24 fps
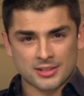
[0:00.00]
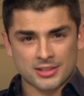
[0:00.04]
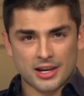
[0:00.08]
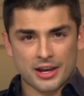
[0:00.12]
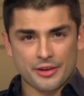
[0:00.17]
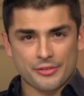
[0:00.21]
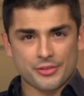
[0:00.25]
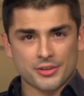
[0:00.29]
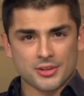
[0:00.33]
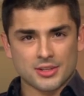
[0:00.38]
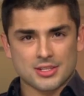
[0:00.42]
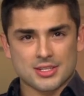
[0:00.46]
I
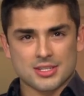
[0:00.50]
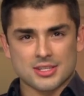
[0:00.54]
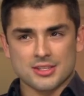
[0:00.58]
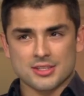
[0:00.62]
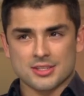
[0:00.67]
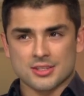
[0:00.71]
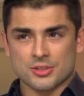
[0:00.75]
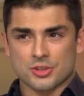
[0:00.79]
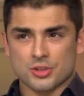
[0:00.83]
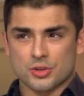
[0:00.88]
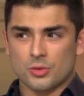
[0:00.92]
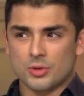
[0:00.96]
think
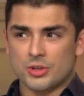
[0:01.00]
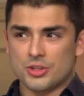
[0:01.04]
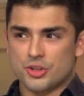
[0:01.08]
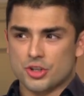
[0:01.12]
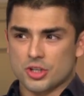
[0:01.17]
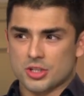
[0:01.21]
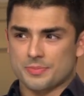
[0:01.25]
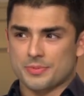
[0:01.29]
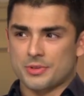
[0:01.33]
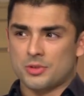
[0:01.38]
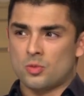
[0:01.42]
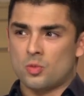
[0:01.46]
season 2 had
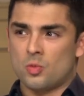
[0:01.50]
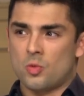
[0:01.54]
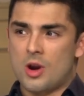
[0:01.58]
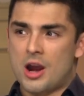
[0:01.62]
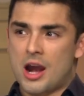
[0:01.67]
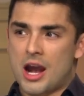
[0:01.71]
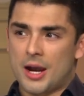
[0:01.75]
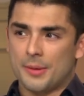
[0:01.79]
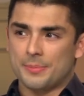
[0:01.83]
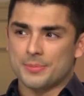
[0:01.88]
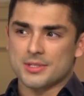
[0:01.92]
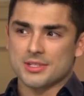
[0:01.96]
just been
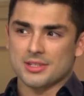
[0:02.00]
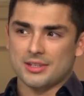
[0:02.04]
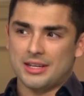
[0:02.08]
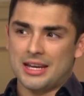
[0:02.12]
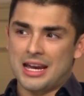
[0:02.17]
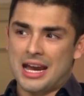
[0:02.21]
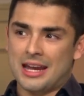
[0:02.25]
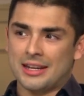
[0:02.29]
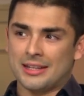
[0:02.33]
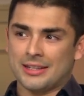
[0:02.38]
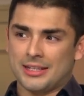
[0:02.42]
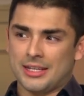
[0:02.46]
wrapped. It
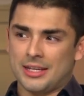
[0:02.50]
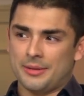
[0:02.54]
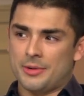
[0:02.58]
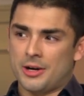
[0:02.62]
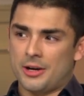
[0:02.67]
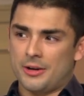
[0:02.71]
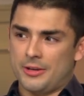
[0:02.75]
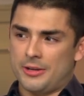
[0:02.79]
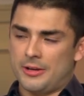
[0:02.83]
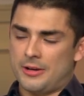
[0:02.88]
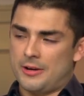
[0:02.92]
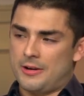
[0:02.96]
hadn't came
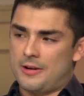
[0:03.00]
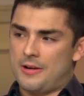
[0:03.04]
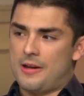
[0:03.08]
out yet.